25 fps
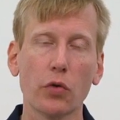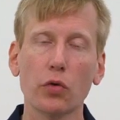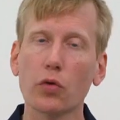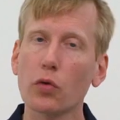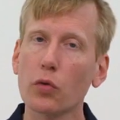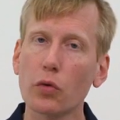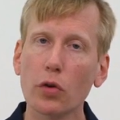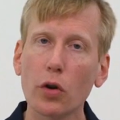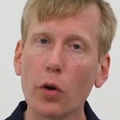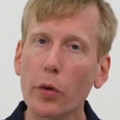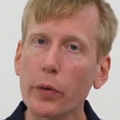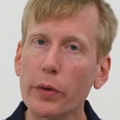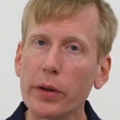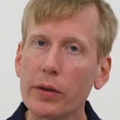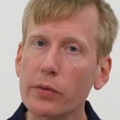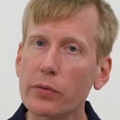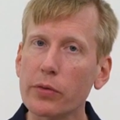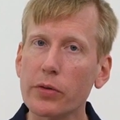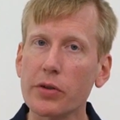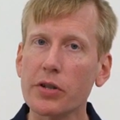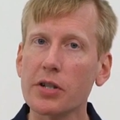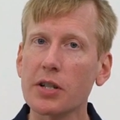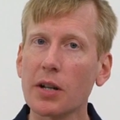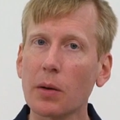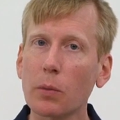So note that
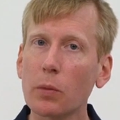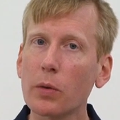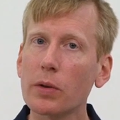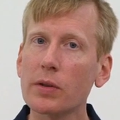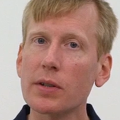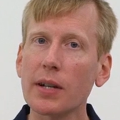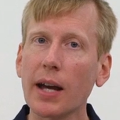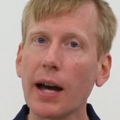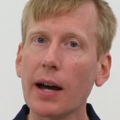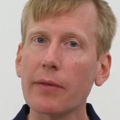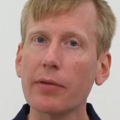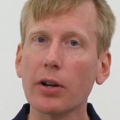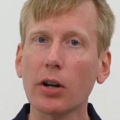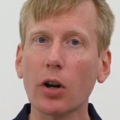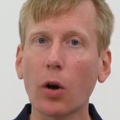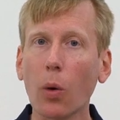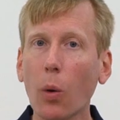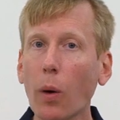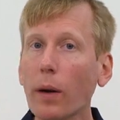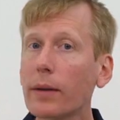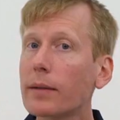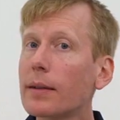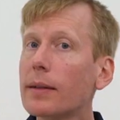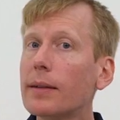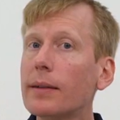for someone to have a
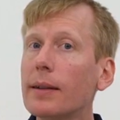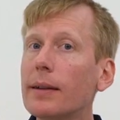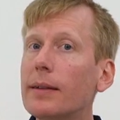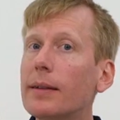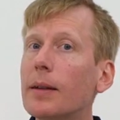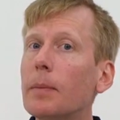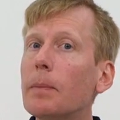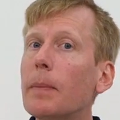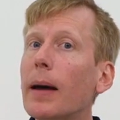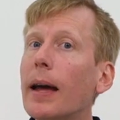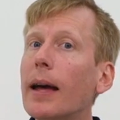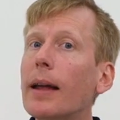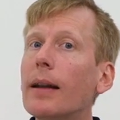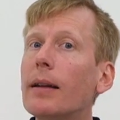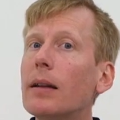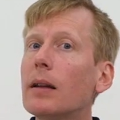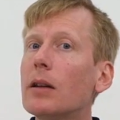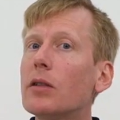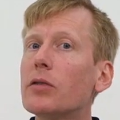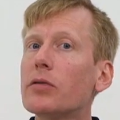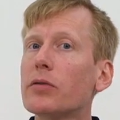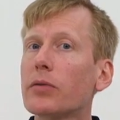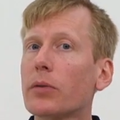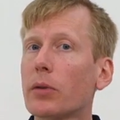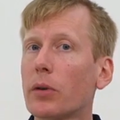quantity
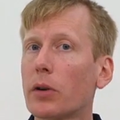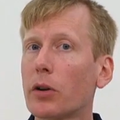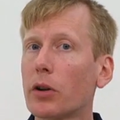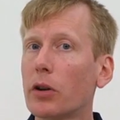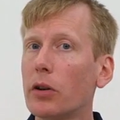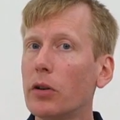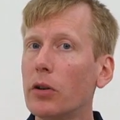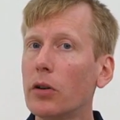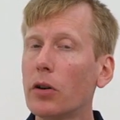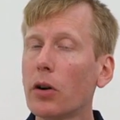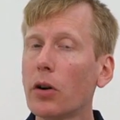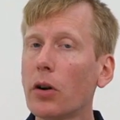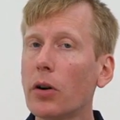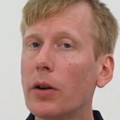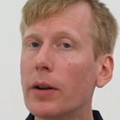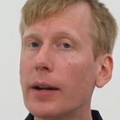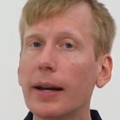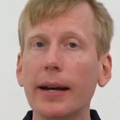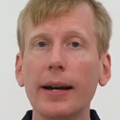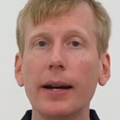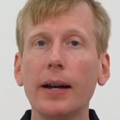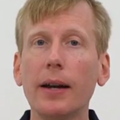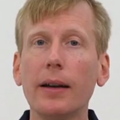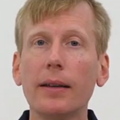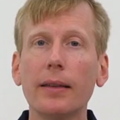demanded for a
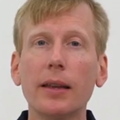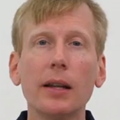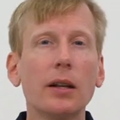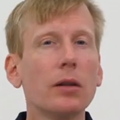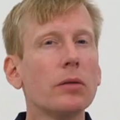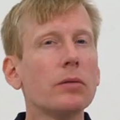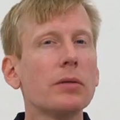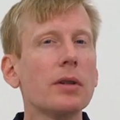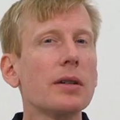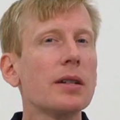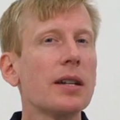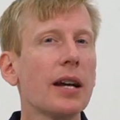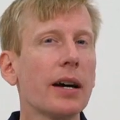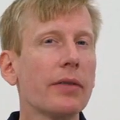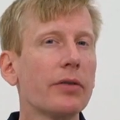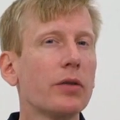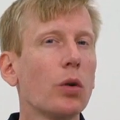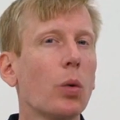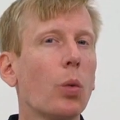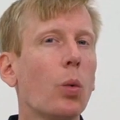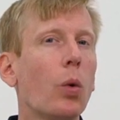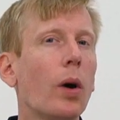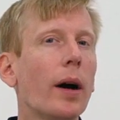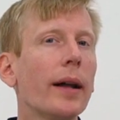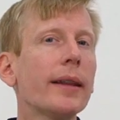good, they don't just have
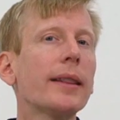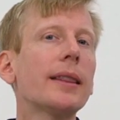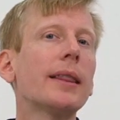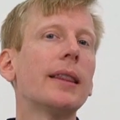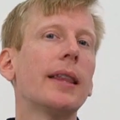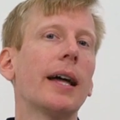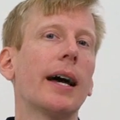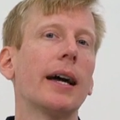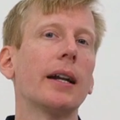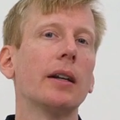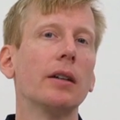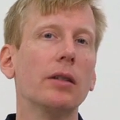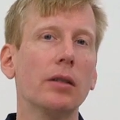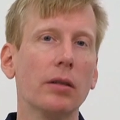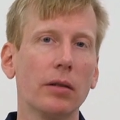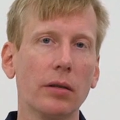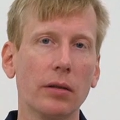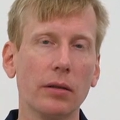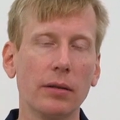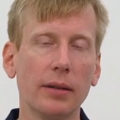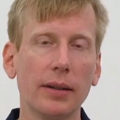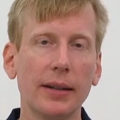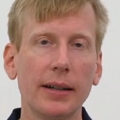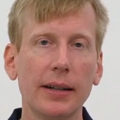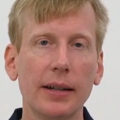to want that
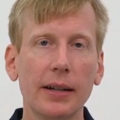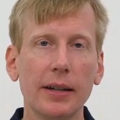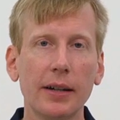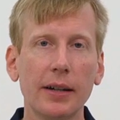good,